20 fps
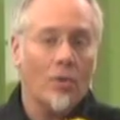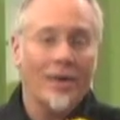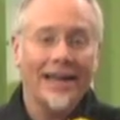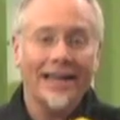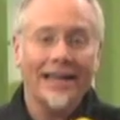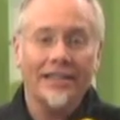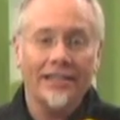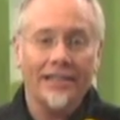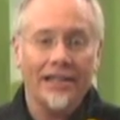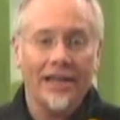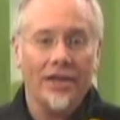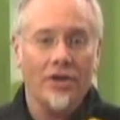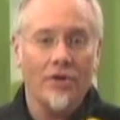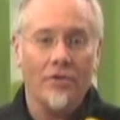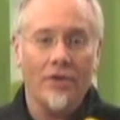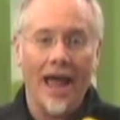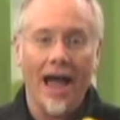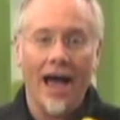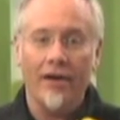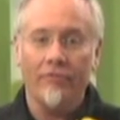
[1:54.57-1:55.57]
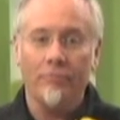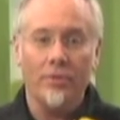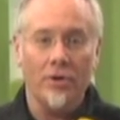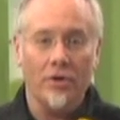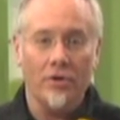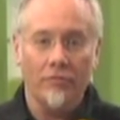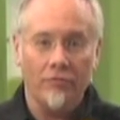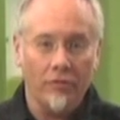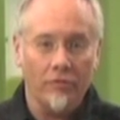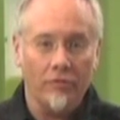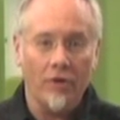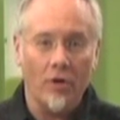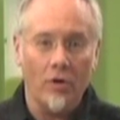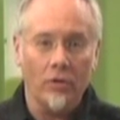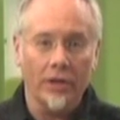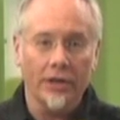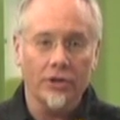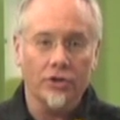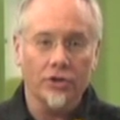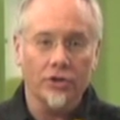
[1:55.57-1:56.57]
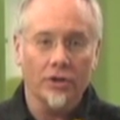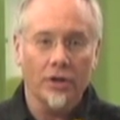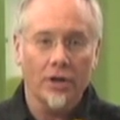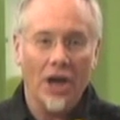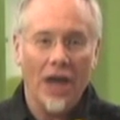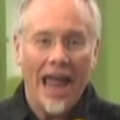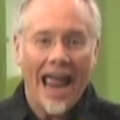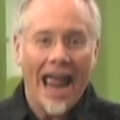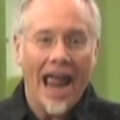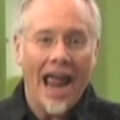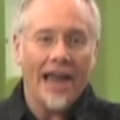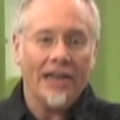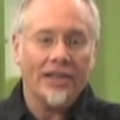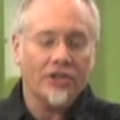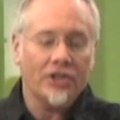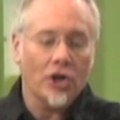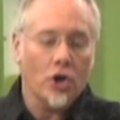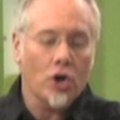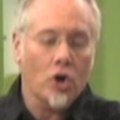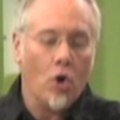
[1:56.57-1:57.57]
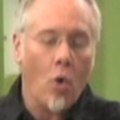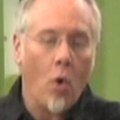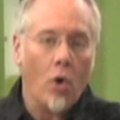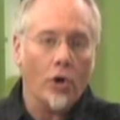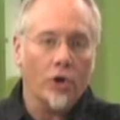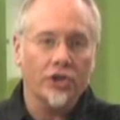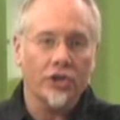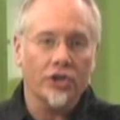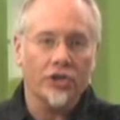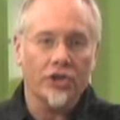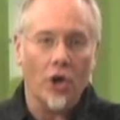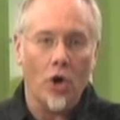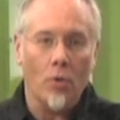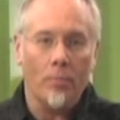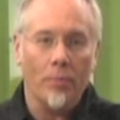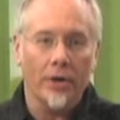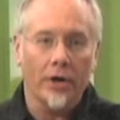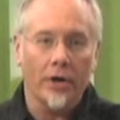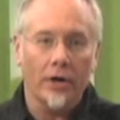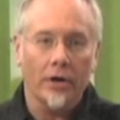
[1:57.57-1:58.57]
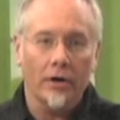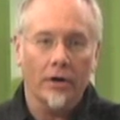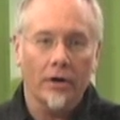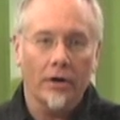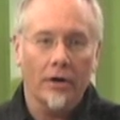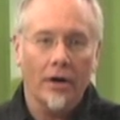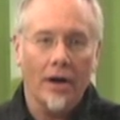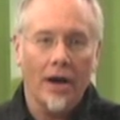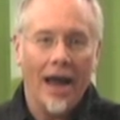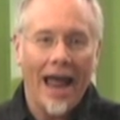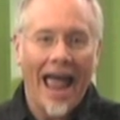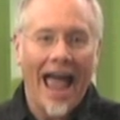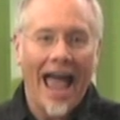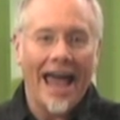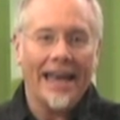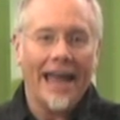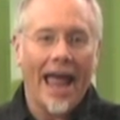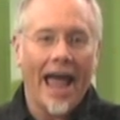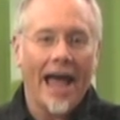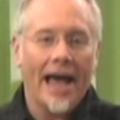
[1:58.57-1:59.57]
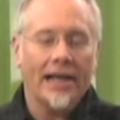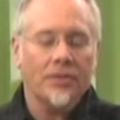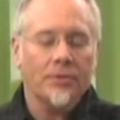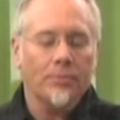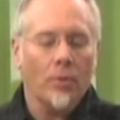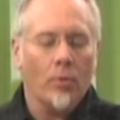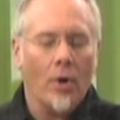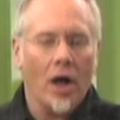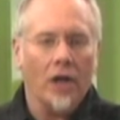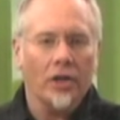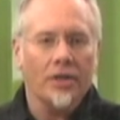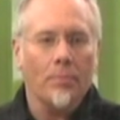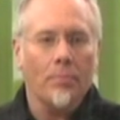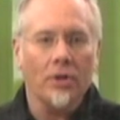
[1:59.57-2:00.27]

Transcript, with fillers: we continue to have beautiful foliage. It's a gorgeous opener. And Esmeralda